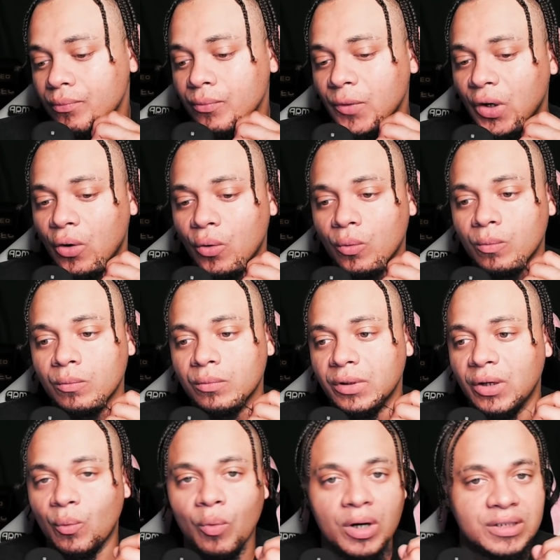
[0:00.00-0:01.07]
You know,
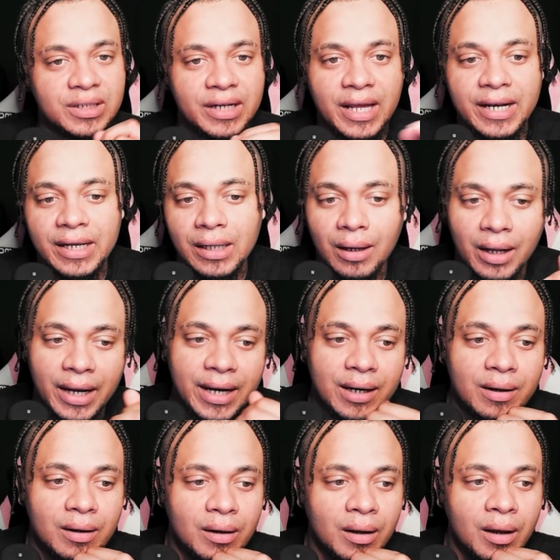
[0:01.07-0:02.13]
there wasn't any, like,
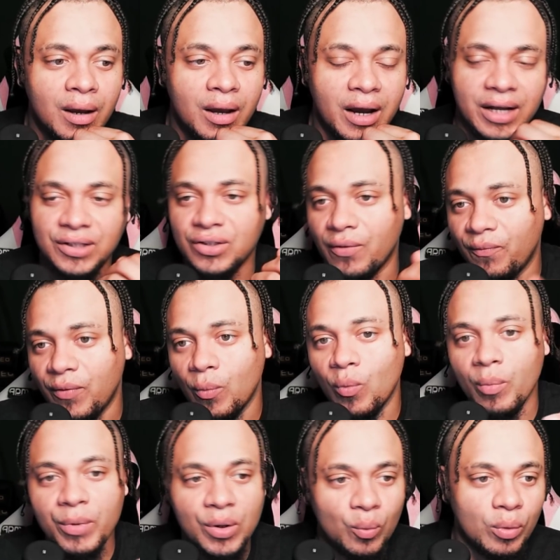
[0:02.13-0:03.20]
I jumped from
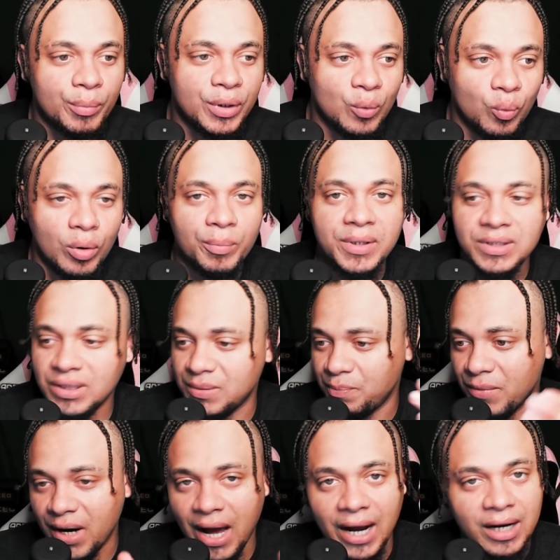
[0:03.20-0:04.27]
woman to woman to woman just
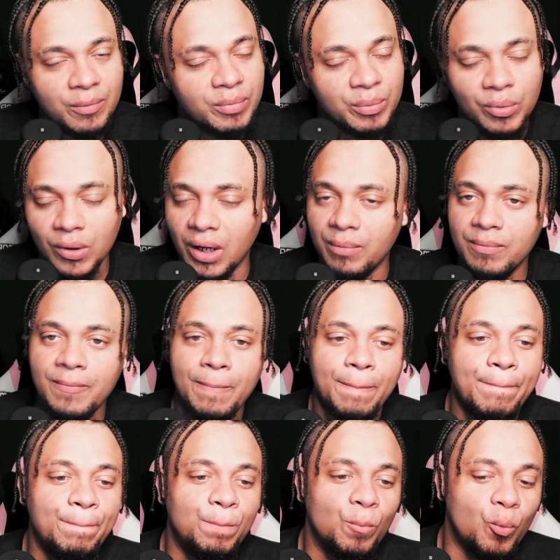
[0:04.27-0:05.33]
knocking people up.
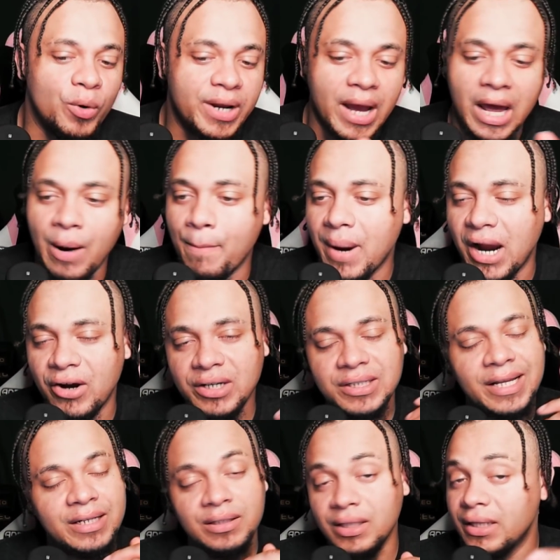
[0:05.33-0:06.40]
We had a marriage
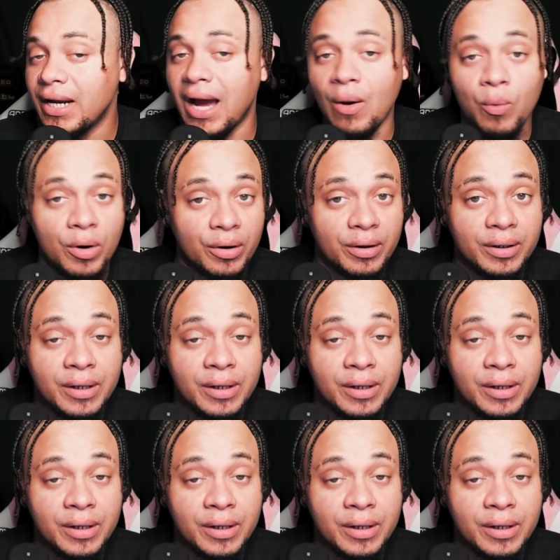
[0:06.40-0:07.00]
that did not work.